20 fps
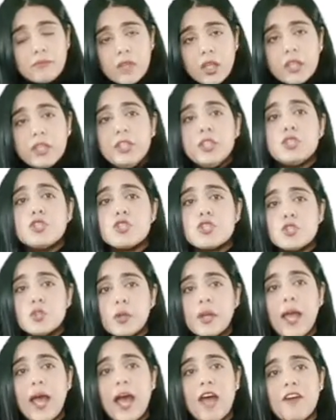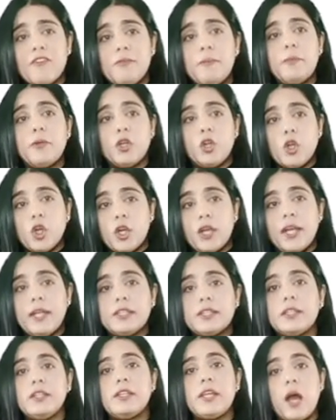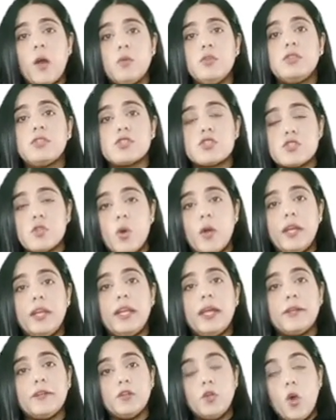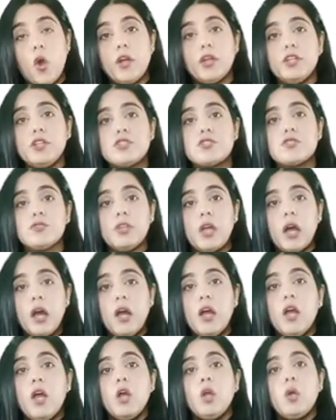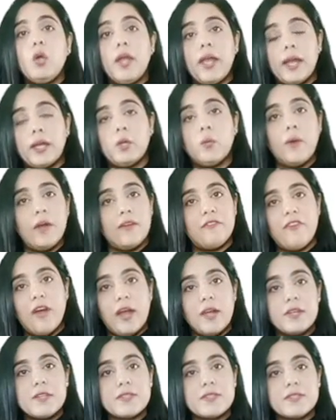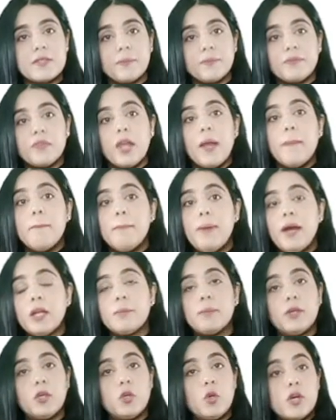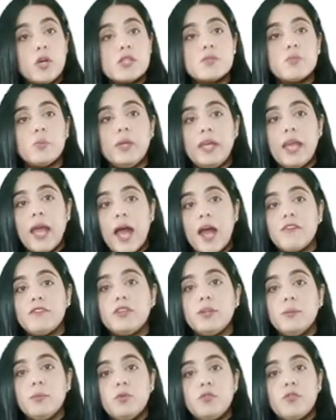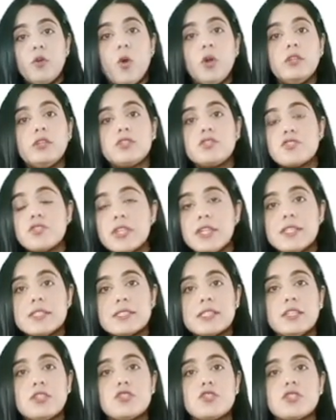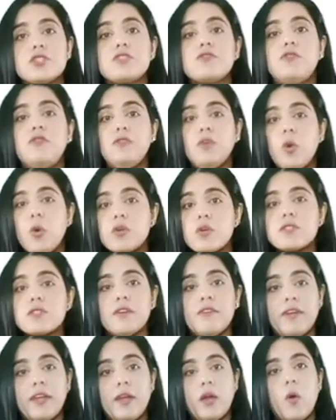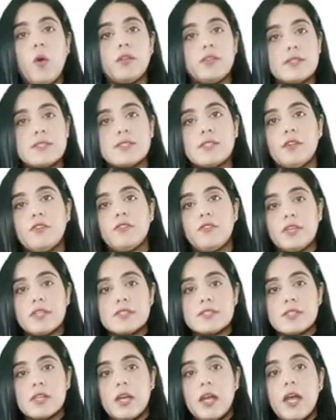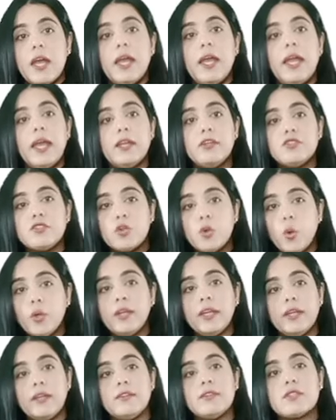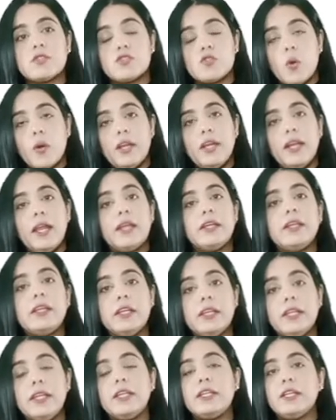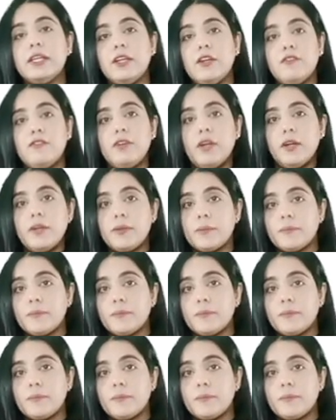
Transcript: it should have percolated down the soil and gone into the aquifers. But because we have removed all the trees, it just flows away on the surface, eroding the soil and creating a flood.